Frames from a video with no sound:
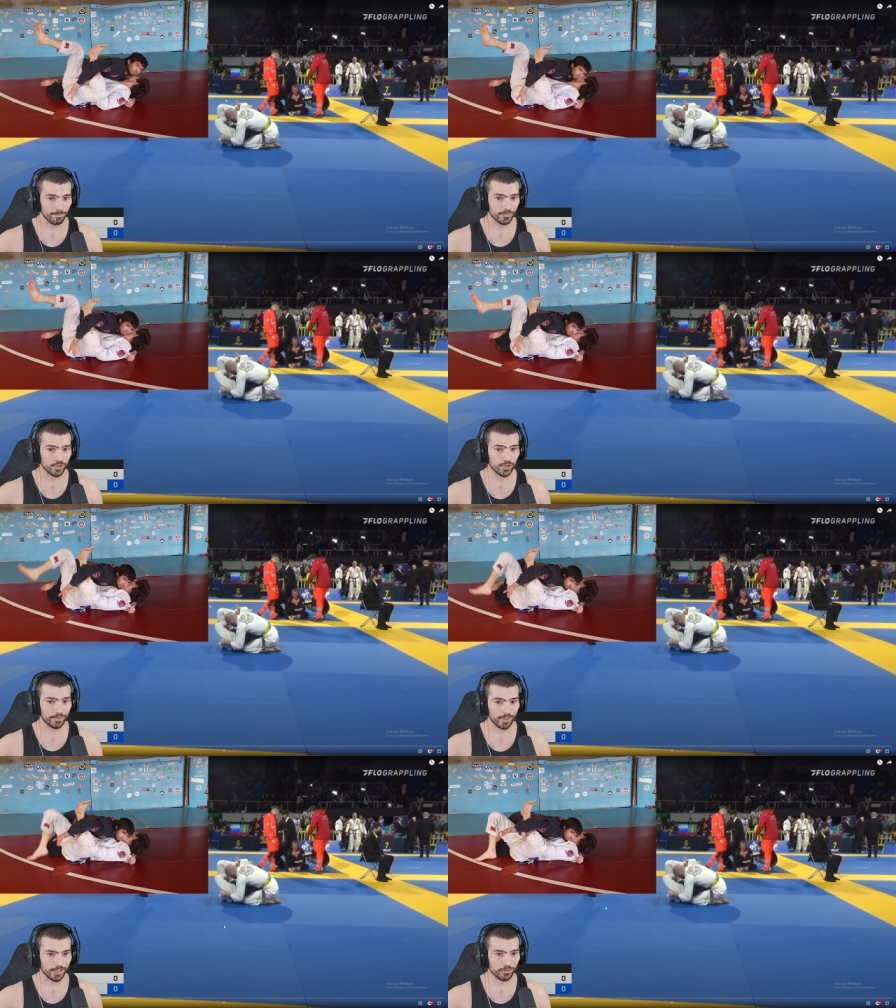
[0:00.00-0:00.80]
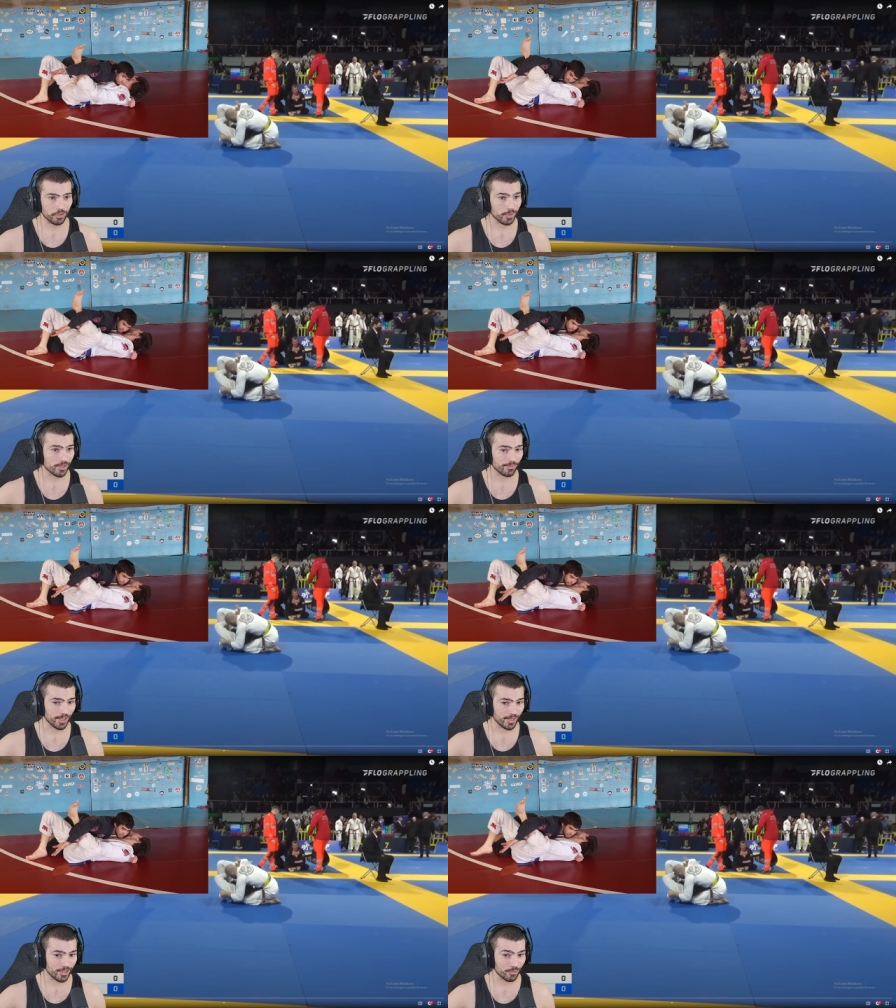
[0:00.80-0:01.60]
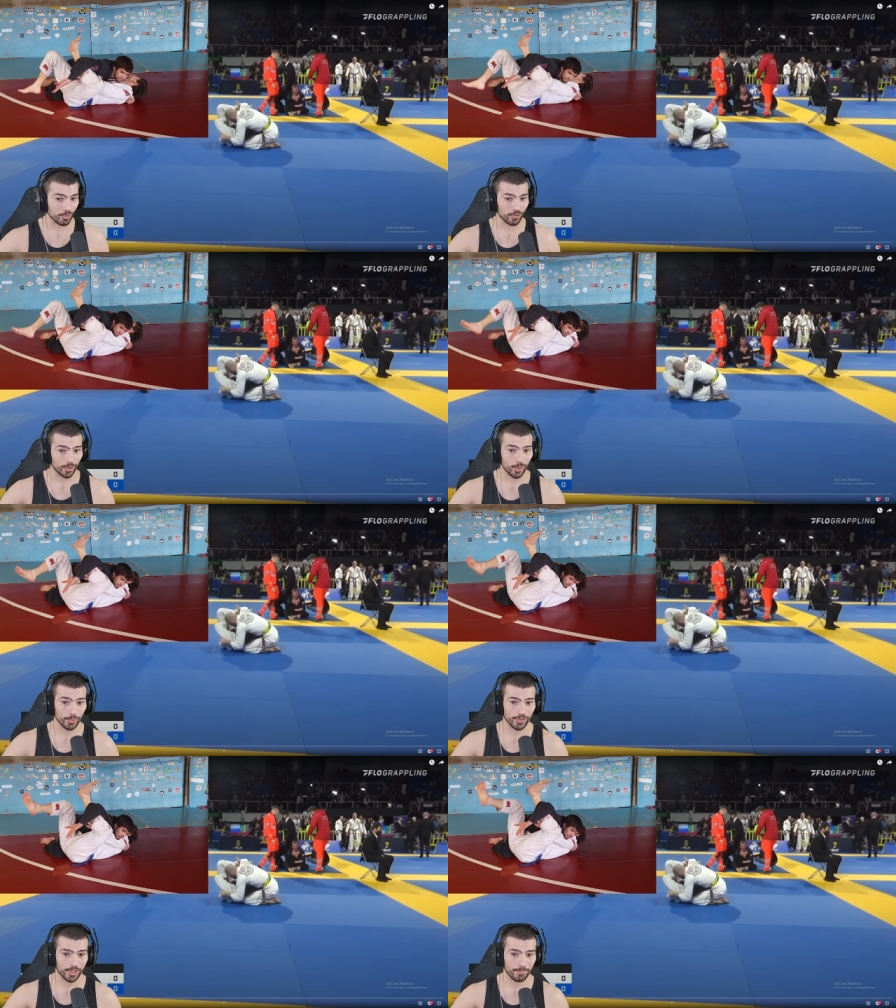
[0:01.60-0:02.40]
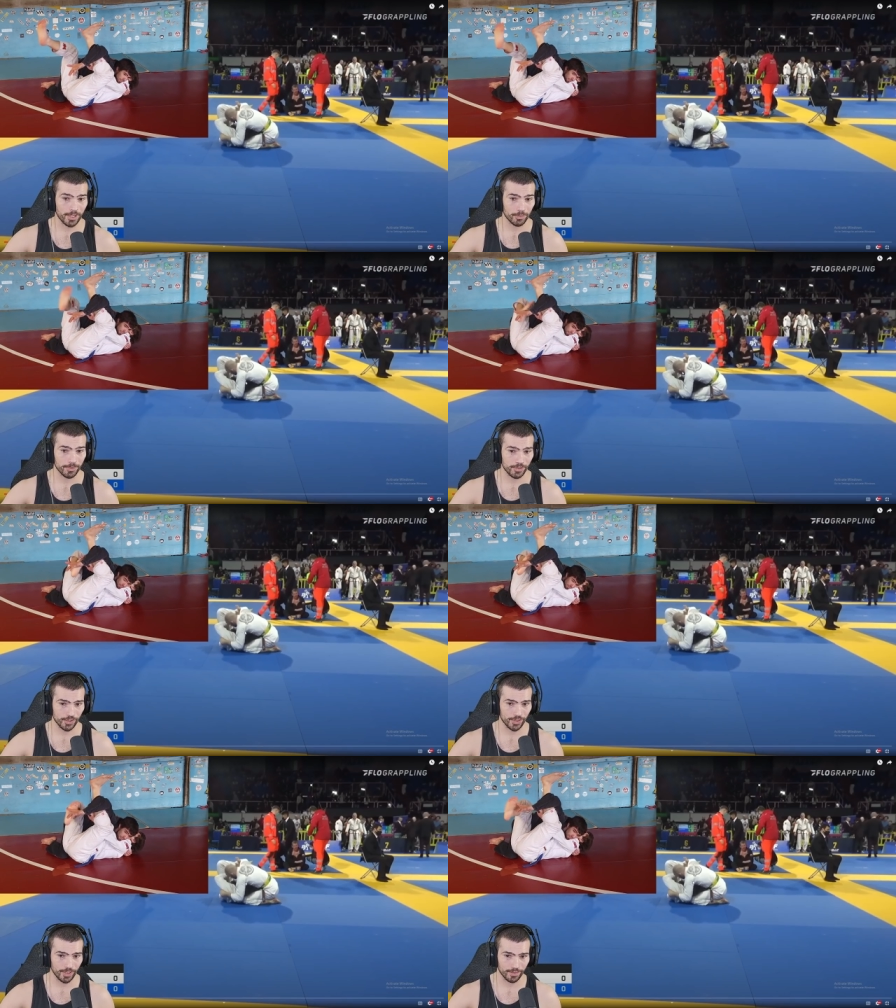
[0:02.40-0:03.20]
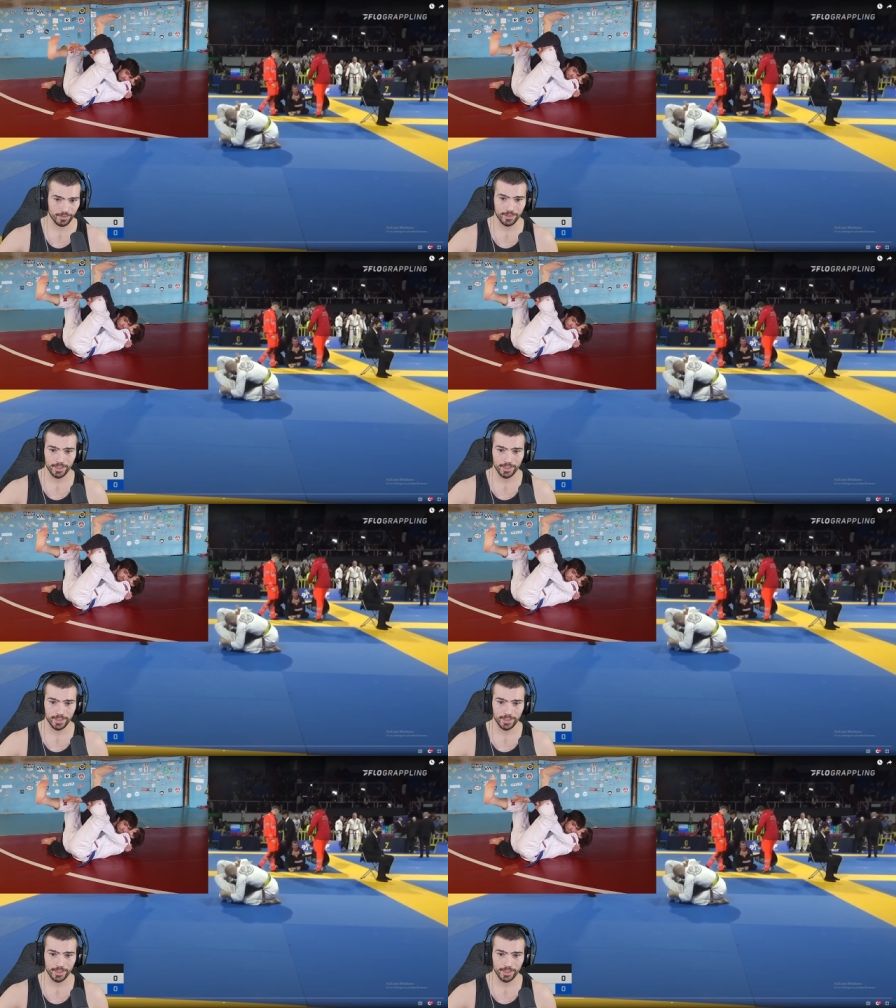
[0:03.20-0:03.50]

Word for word: Generally, you're doing stuff like this when you're lower in a better position, though.